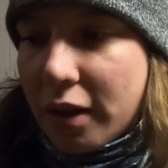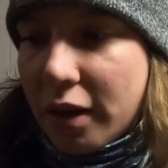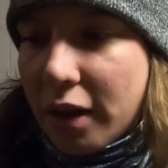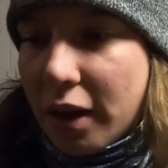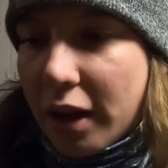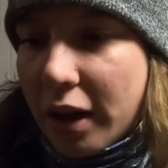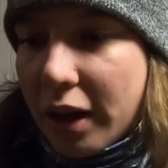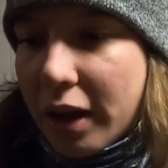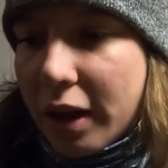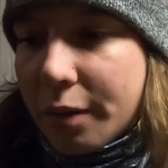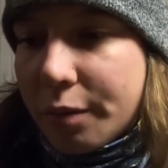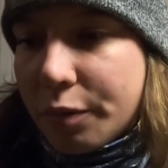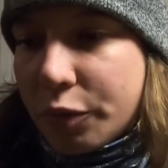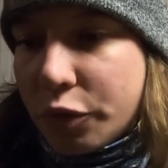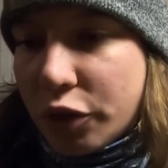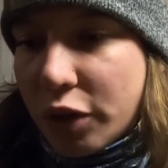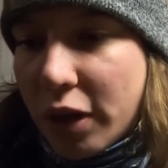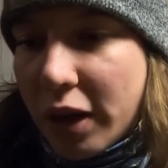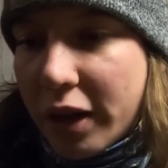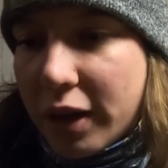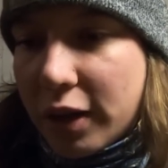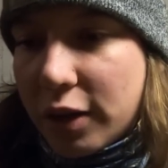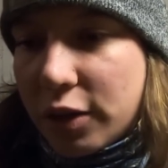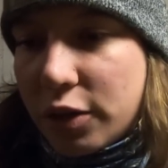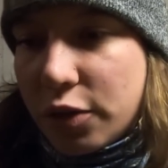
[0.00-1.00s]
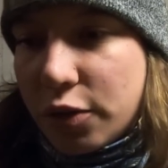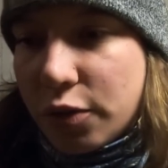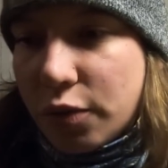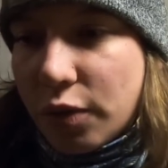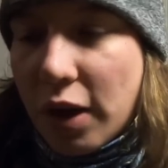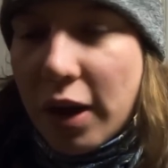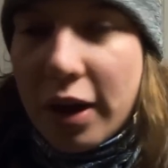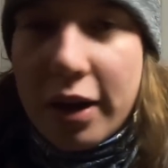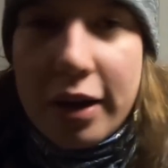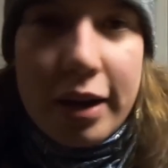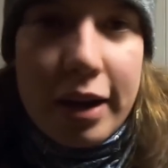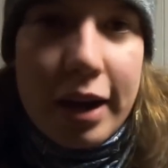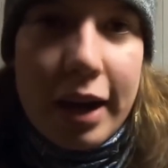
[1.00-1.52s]
I am trying to
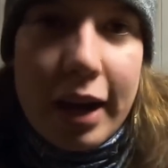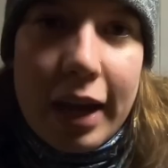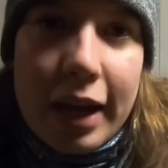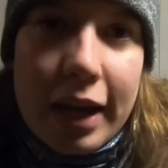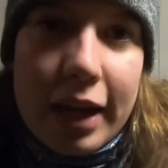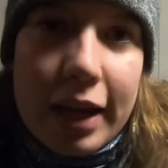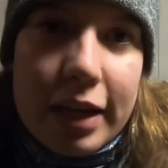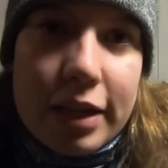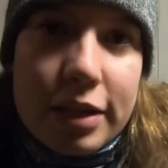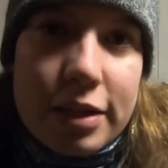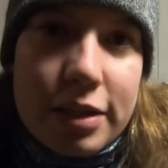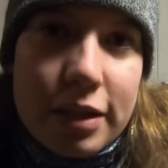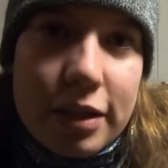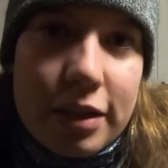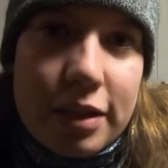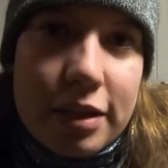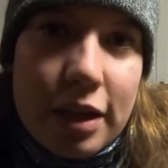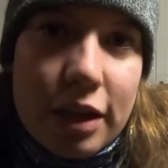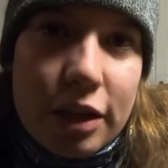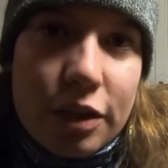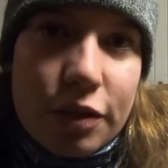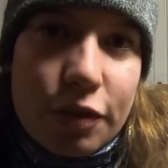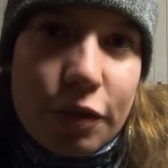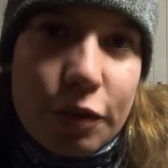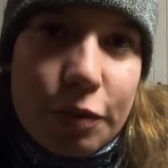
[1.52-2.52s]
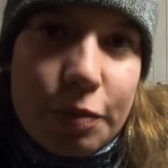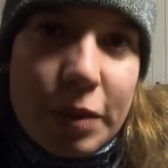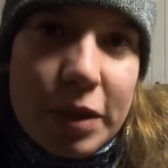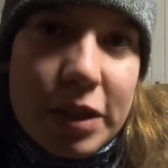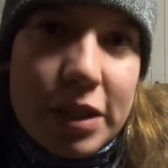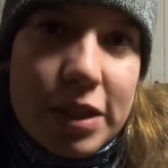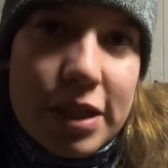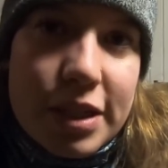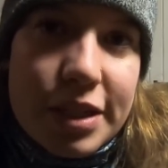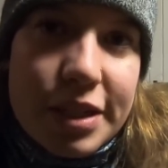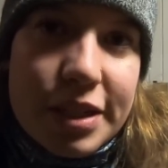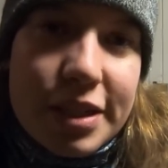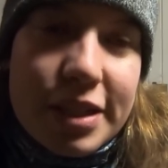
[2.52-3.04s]
run a successful
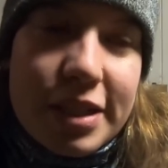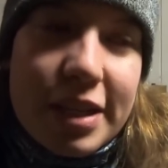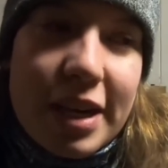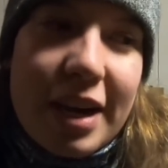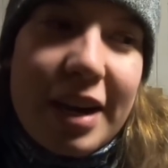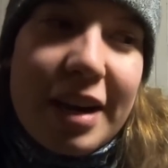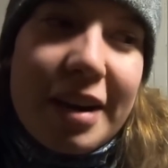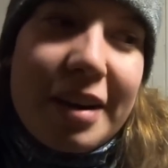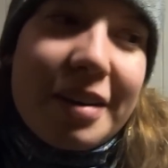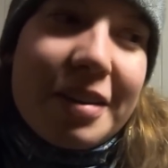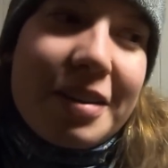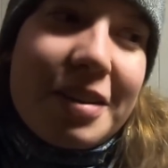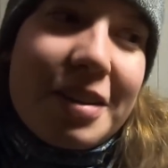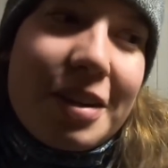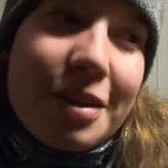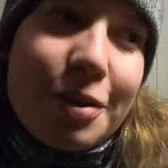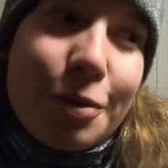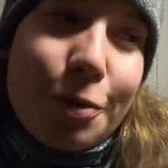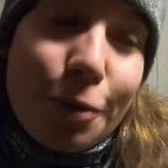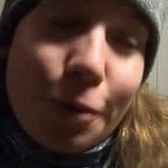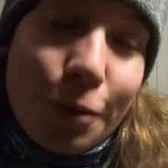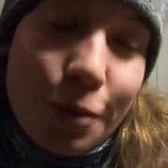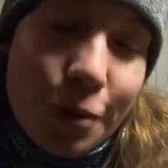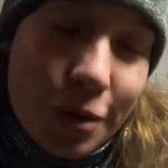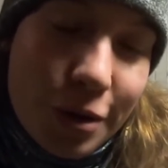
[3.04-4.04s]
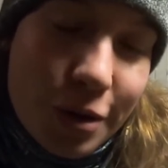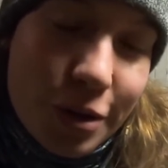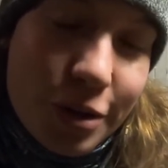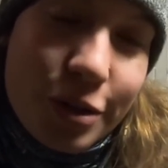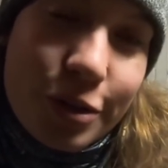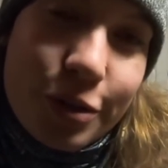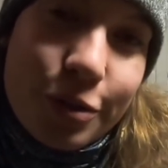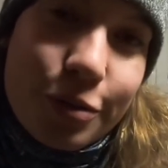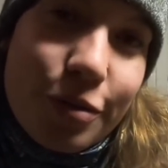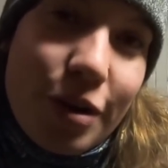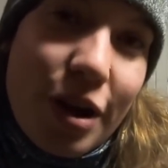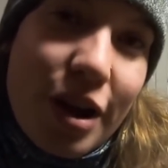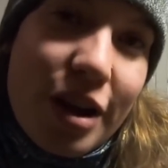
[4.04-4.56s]
business, and in order
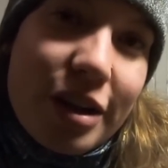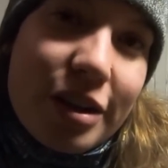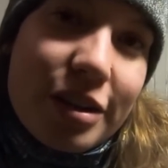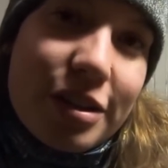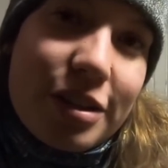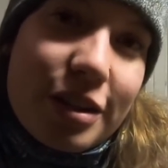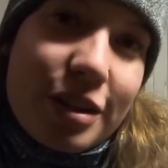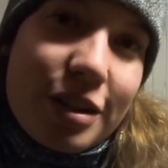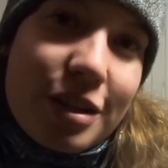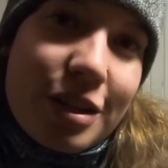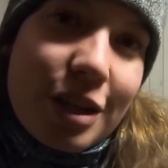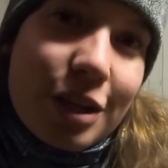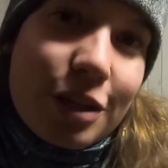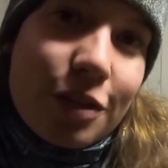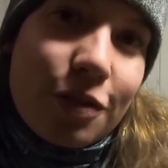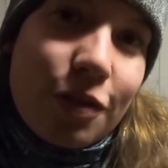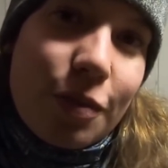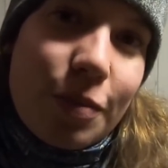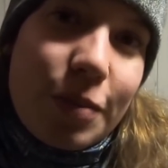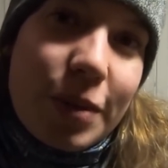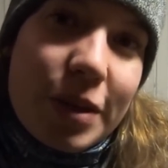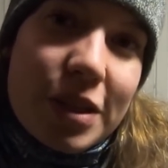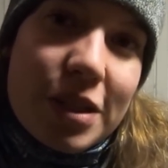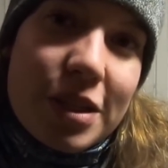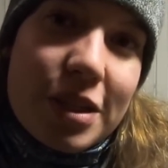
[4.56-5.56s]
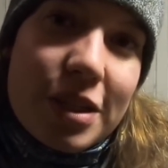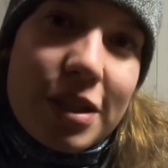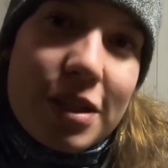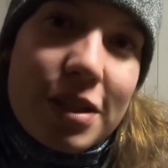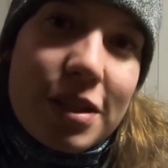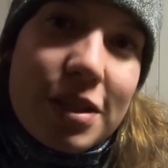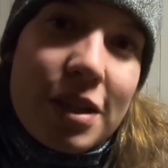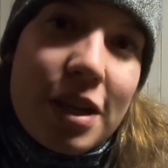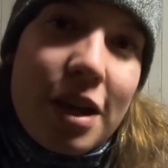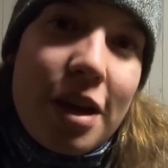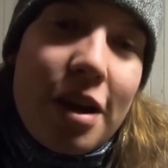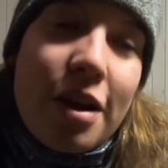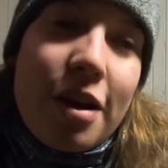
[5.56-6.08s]
to run a successful
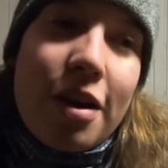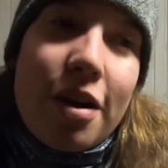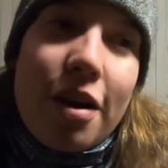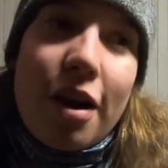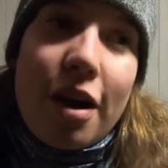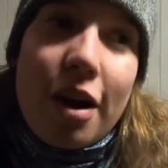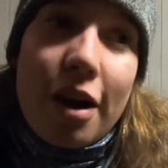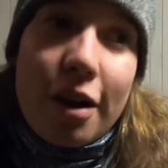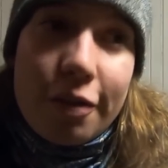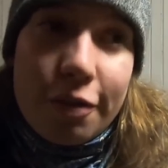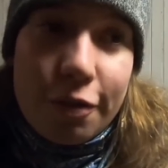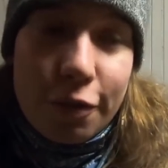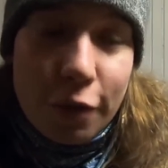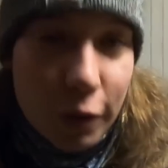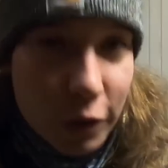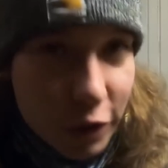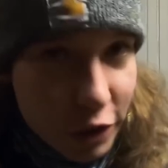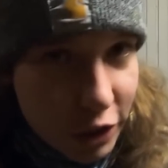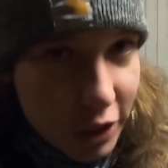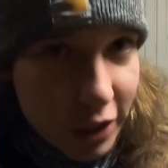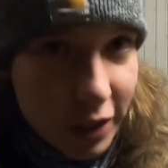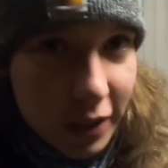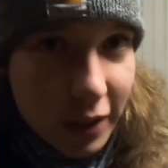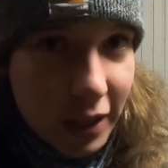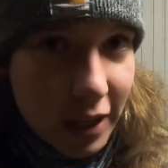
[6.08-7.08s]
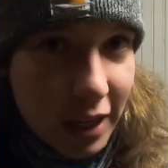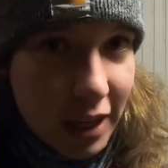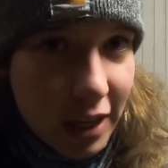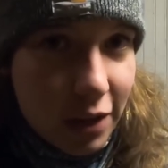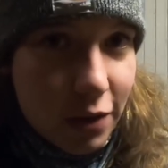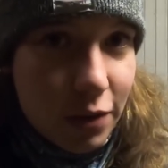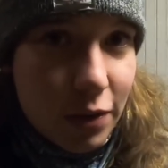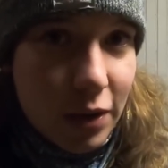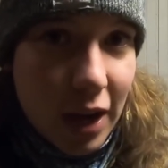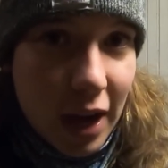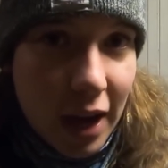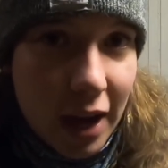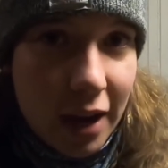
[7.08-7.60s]
business, unfortunately,
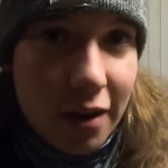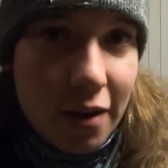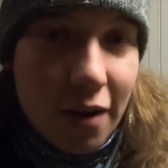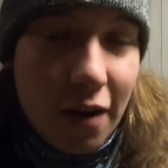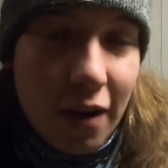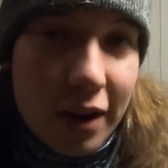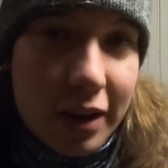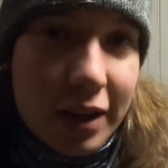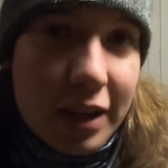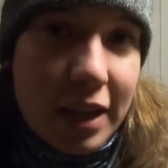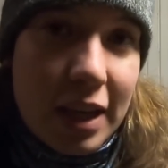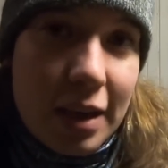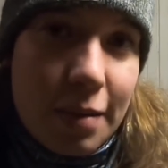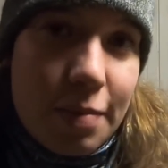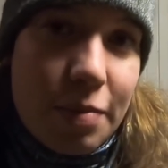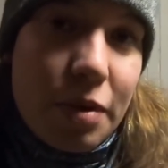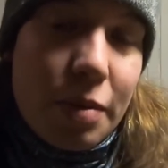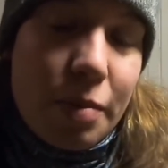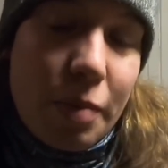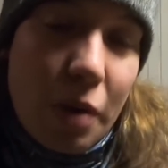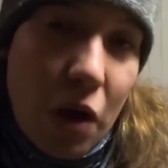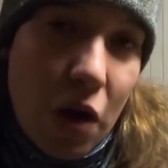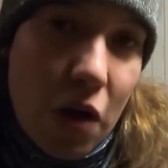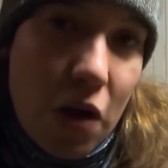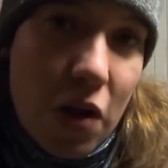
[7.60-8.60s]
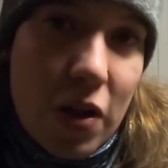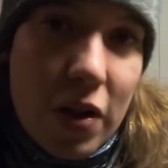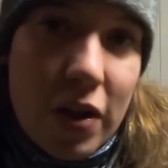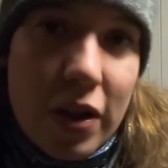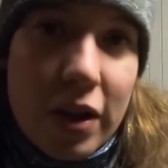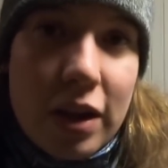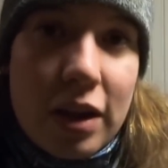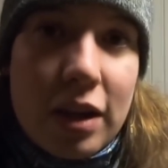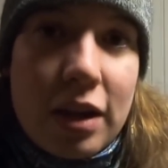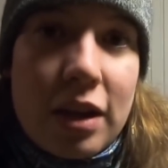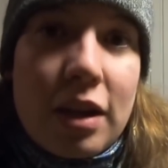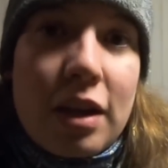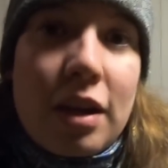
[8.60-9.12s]
you cannot keep them all.
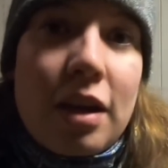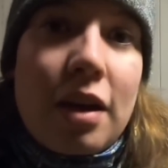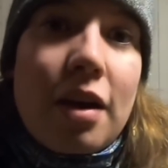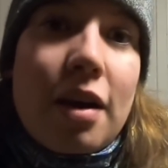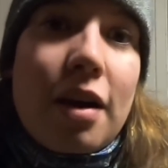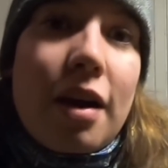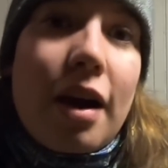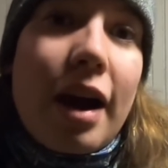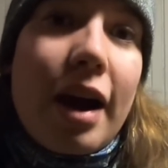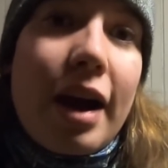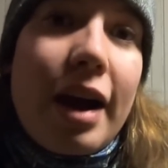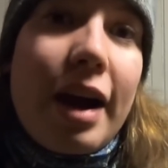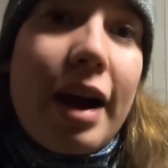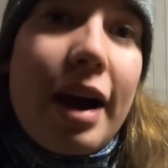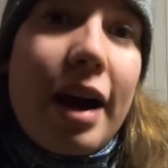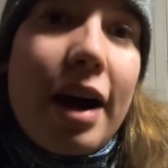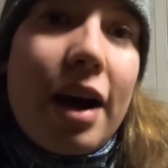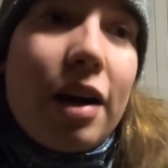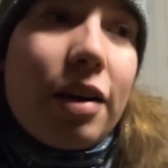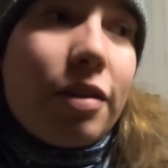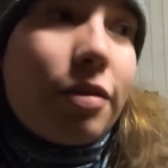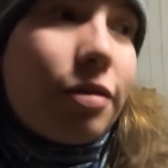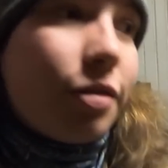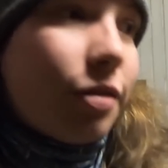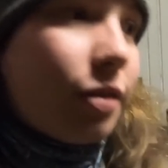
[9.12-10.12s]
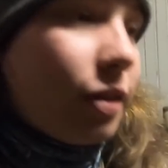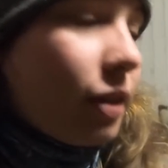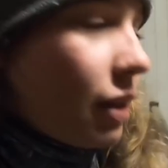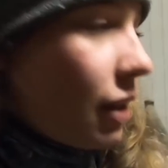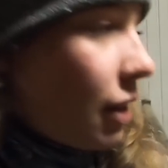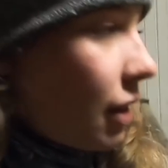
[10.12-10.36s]
I have